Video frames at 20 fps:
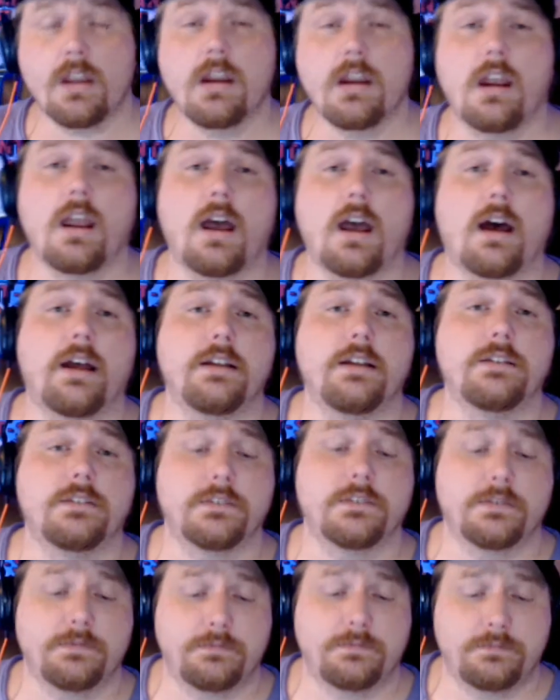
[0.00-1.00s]

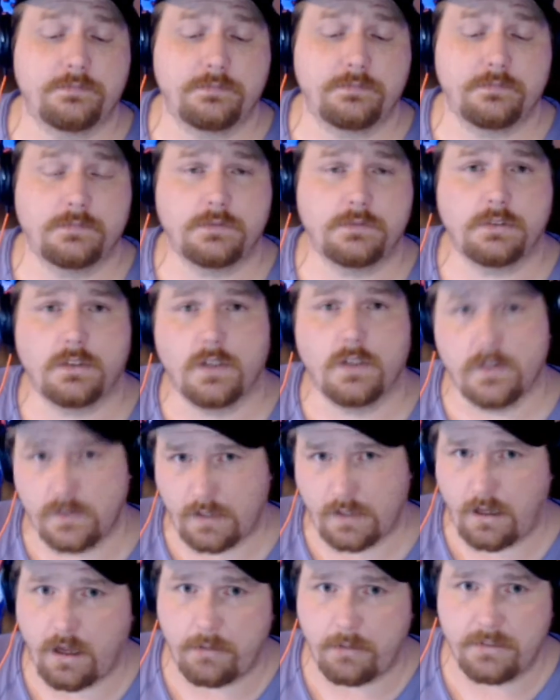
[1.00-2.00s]
Guys, there's a
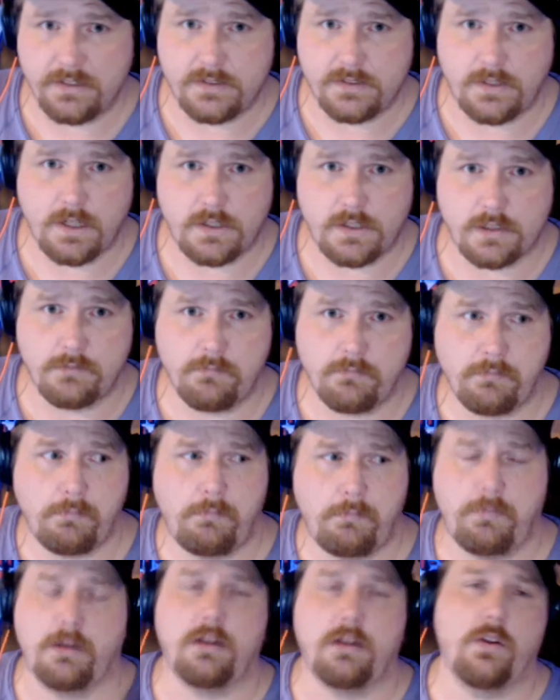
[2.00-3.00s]
comment section
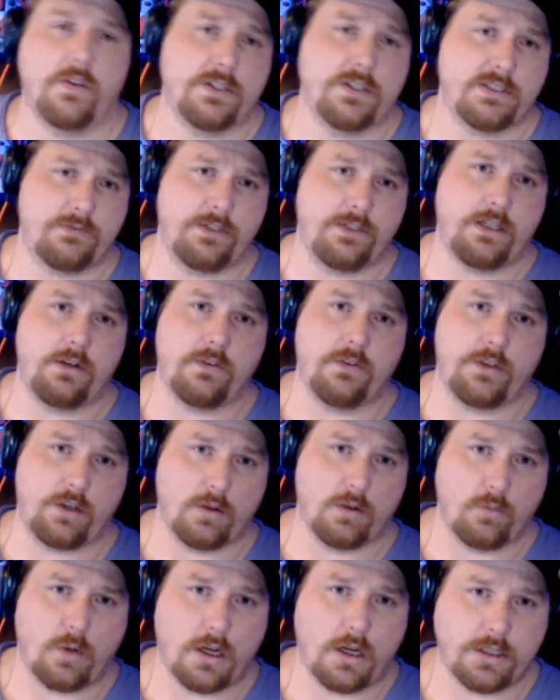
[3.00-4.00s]
below this video that you're
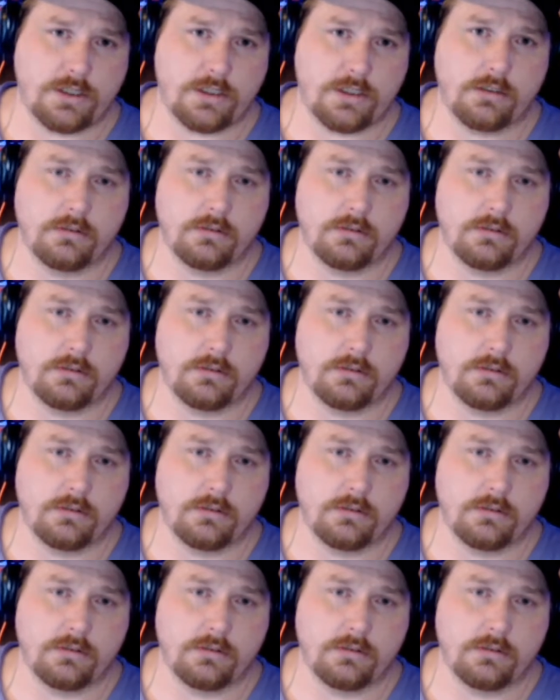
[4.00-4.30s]
watching.